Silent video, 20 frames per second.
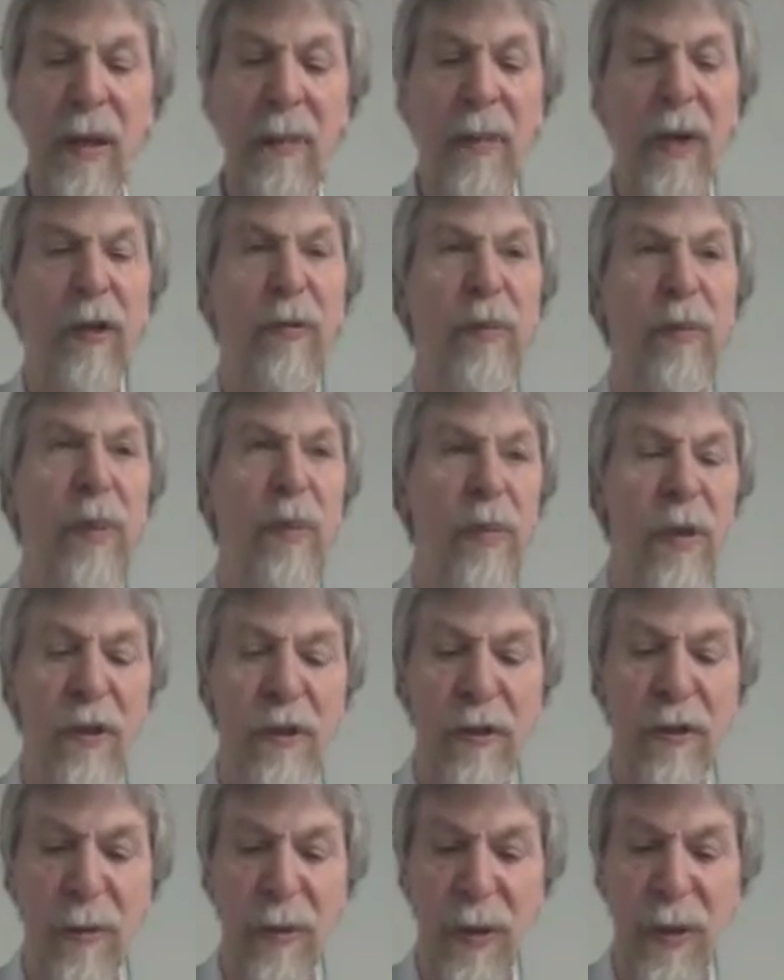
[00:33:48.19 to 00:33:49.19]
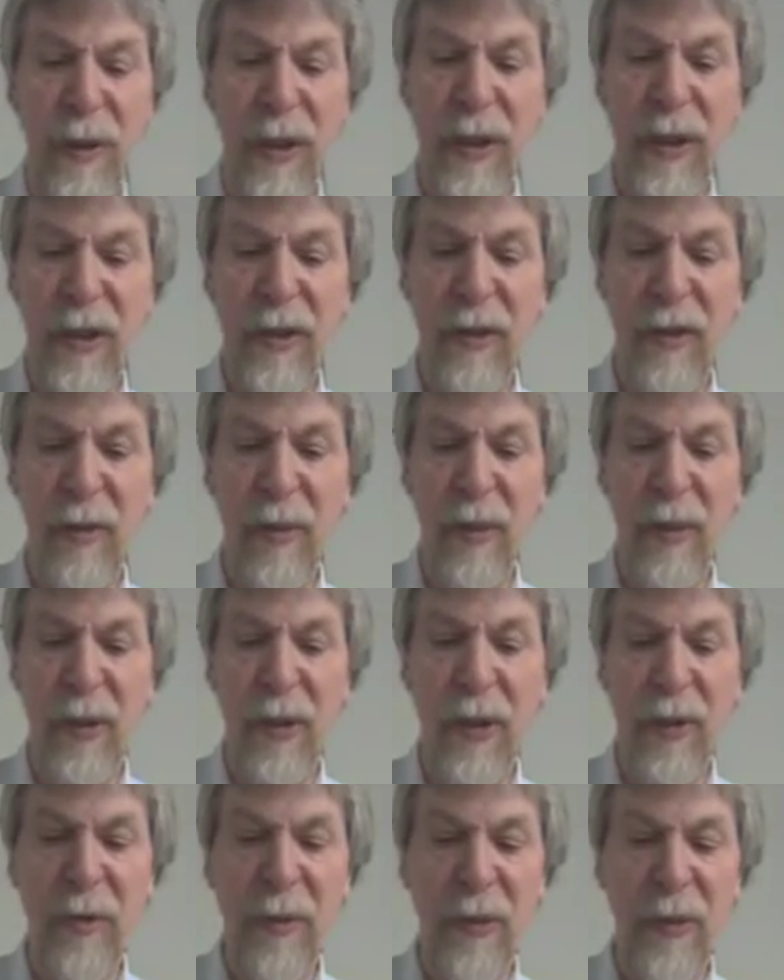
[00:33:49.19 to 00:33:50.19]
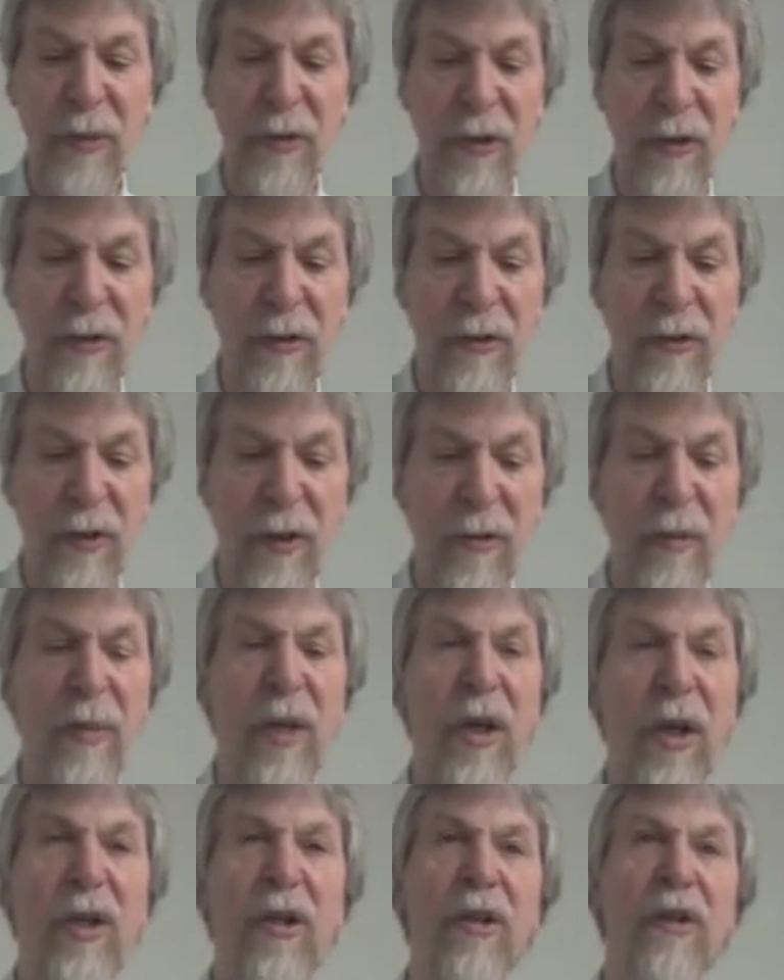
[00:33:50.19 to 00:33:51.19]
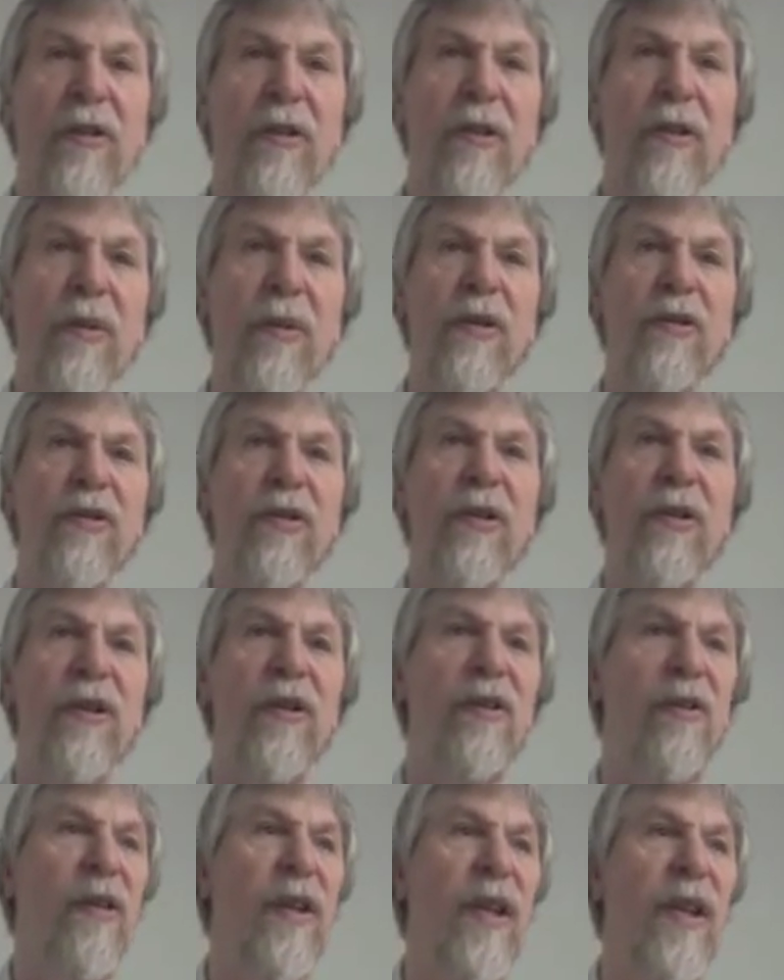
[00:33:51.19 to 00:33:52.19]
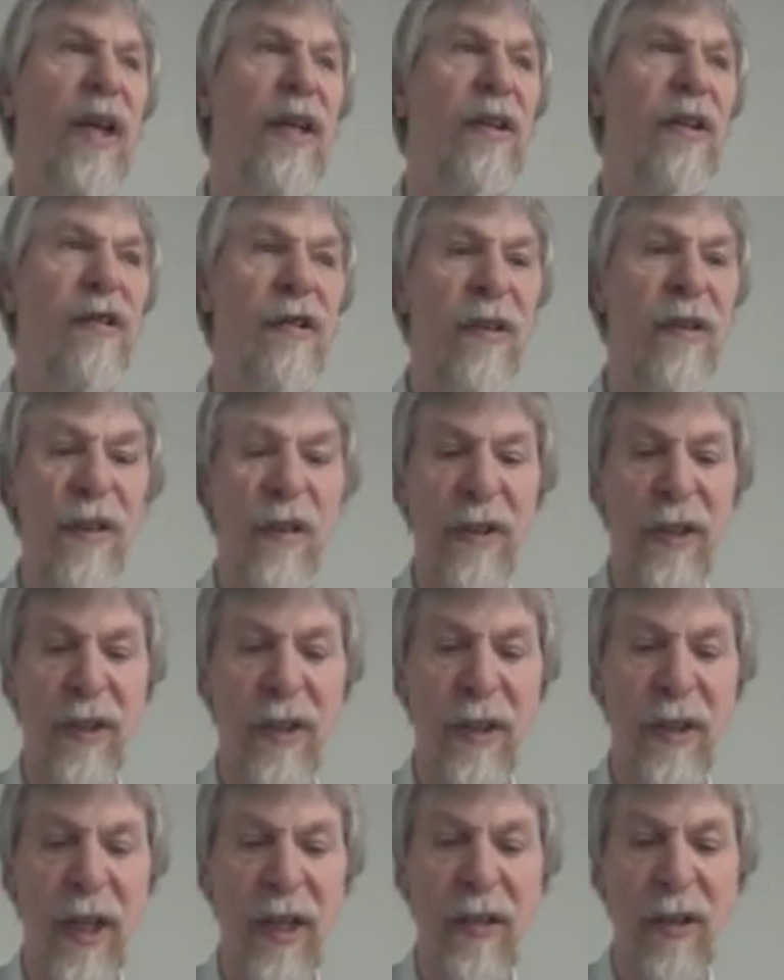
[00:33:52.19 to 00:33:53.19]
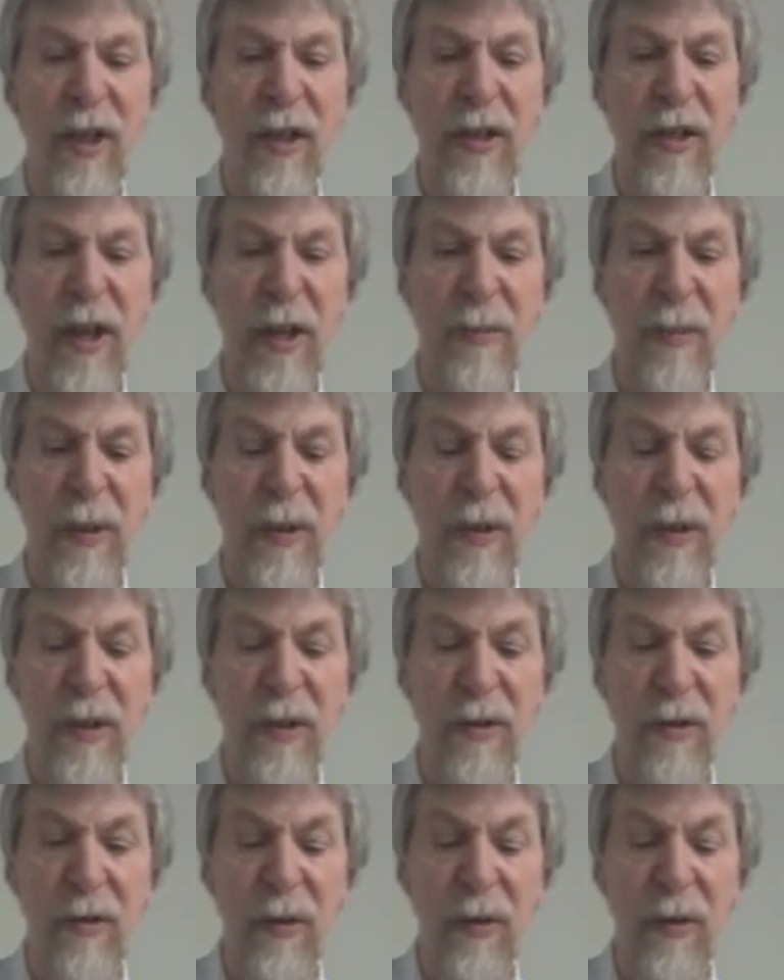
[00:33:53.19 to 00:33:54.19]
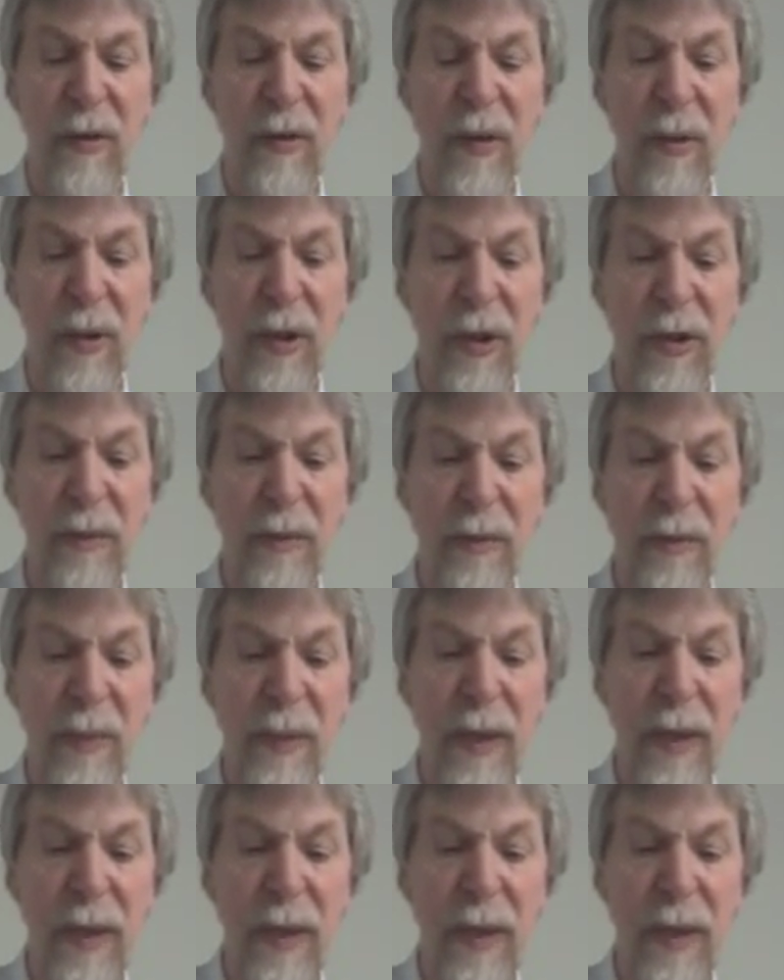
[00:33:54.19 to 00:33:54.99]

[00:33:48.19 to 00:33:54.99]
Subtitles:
must be possible in the world which is modeled, so we shouldn't see anything that cannot happen in the real world.